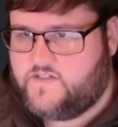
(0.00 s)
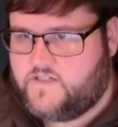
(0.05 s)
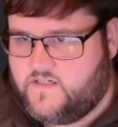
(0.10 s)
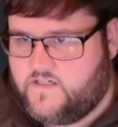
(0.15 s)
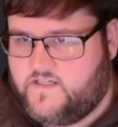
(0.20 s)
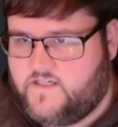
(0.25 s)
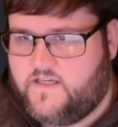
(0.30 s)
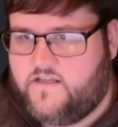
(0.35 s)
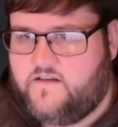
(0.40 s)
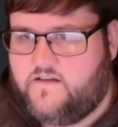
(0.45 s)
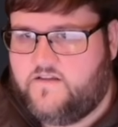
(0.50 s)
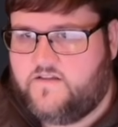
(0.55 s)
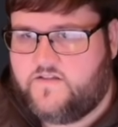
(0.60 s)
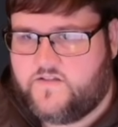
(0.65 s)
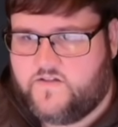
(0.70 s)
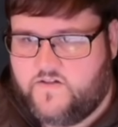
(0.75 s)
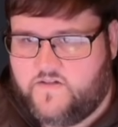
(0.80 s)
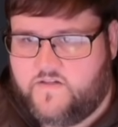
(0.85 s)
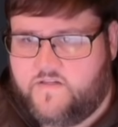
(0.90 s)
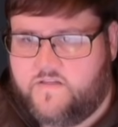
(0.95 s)
Undead is
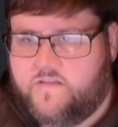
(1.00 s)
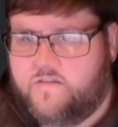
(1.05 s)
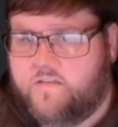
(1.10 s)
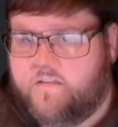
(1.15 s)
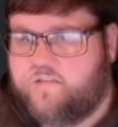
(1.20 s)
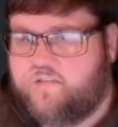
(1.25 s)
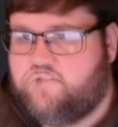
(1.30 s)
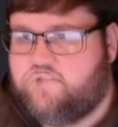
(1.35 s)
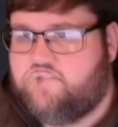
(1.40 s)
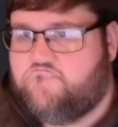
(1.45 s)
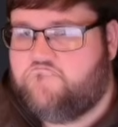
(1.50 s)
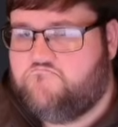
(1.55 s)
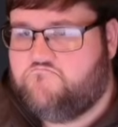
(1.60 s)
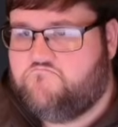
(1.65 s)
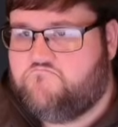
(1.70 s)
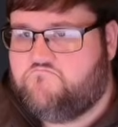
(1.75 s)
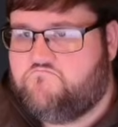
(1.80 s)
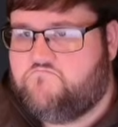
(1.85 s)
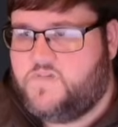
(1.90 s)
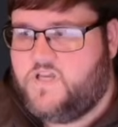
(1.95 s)
good.
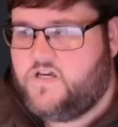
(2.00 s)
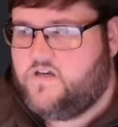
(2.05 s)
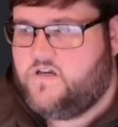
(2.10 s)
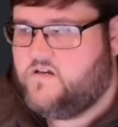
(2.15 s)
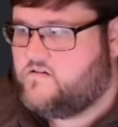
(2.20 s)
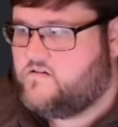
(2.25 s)
Yeah.